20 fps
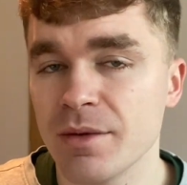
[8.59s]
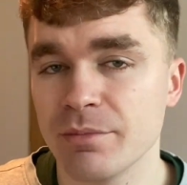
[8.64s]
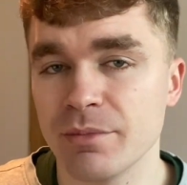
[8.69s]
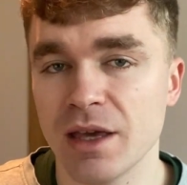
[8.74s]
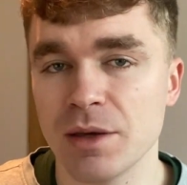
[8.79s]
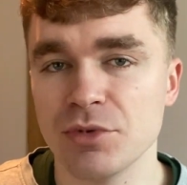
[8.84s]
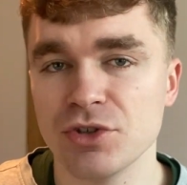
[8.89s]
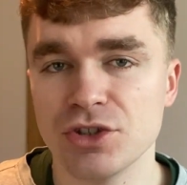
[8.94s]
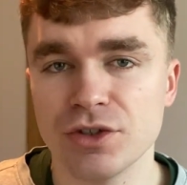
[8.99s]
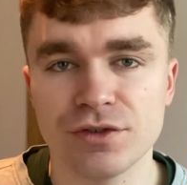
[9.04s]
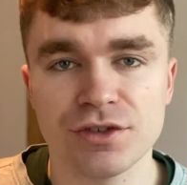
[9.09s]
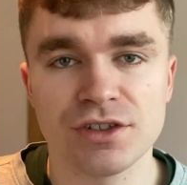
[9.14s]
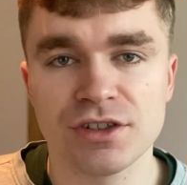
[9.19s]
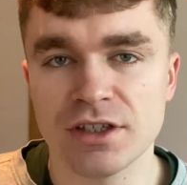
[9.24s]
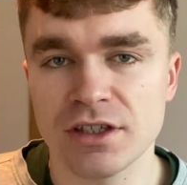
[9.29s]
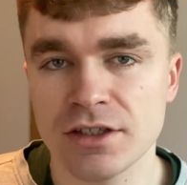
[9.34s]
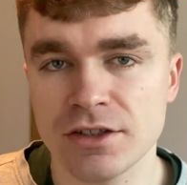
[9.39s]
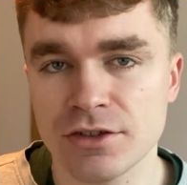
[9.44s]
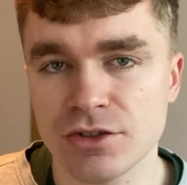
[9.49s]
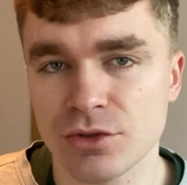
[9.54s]
Maybe you've
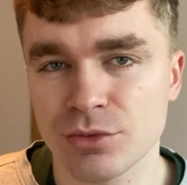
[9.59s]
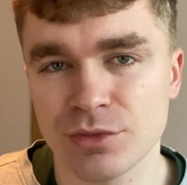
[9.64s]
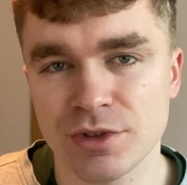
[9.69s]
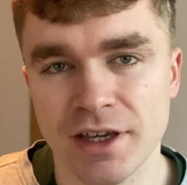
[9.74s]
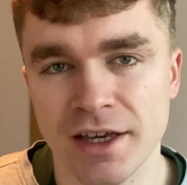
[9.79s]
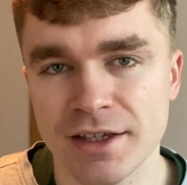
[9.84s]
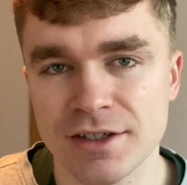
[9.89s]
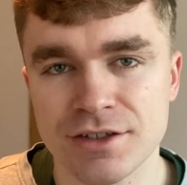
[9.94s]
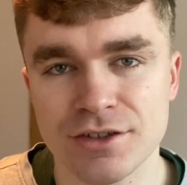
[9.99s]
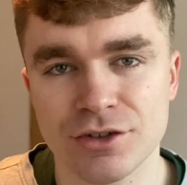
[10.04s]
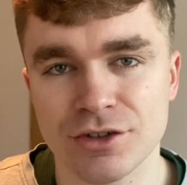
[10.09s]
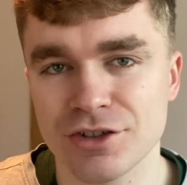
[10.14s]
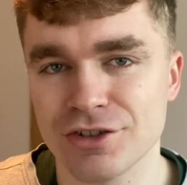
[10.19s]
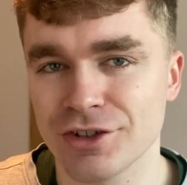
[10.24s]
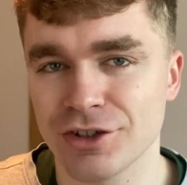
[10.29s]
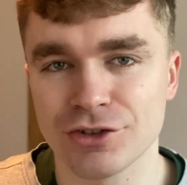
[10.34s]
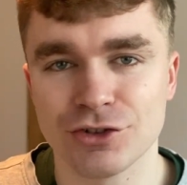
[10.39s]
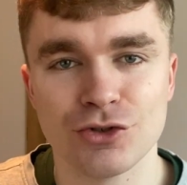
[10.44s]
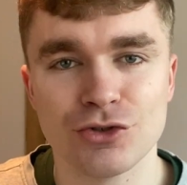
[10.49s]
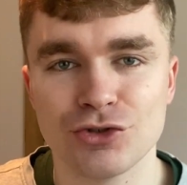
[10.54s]
seen some case studies
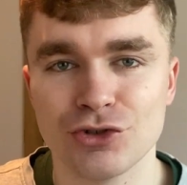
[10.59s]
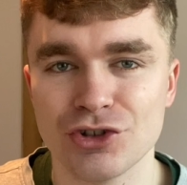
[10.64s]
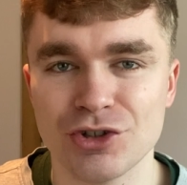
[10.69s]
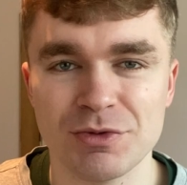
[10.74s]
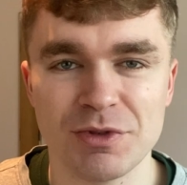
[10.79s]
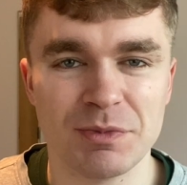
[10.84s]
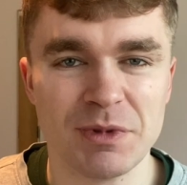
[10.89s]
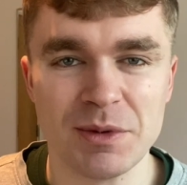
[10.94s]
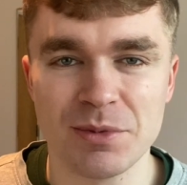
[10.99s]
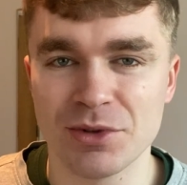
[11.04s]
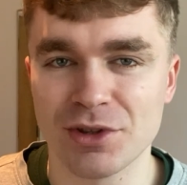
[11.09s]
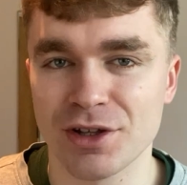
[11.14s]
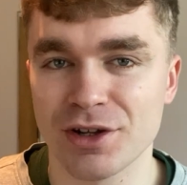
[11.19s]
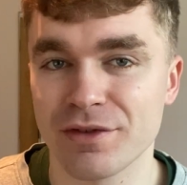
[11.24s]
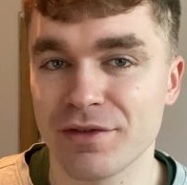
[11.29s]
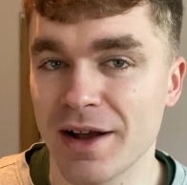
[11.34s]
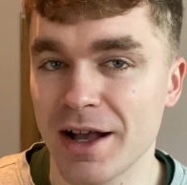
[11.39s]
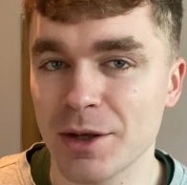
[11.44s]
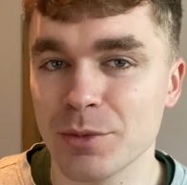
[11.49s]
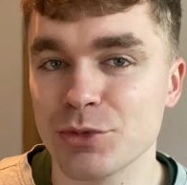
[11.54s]
on YouTube of people that
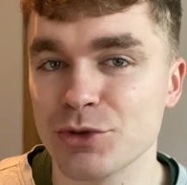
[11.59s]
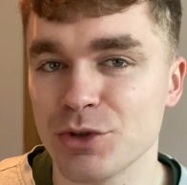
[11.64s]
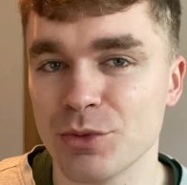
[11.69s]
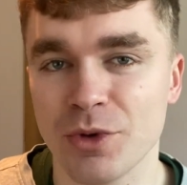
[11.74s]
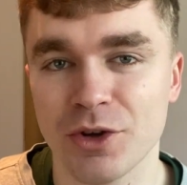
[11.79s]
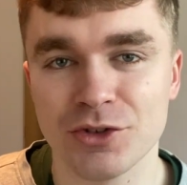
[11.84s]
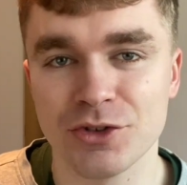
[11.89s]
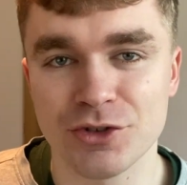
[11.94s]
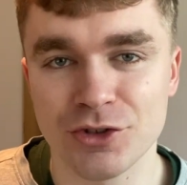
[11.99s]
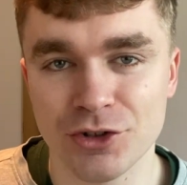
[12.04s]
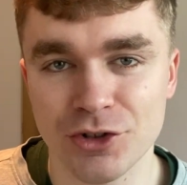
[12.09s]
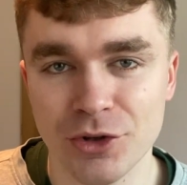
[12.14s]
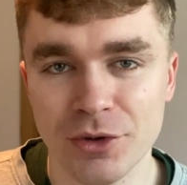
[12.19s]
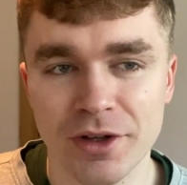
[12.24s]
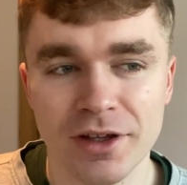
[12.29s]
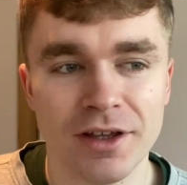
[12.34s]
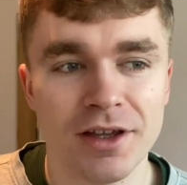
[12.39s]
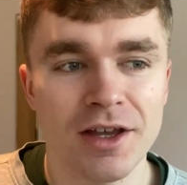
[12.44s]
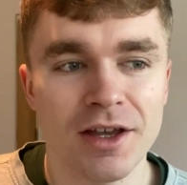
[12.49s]
have helped someone to do it,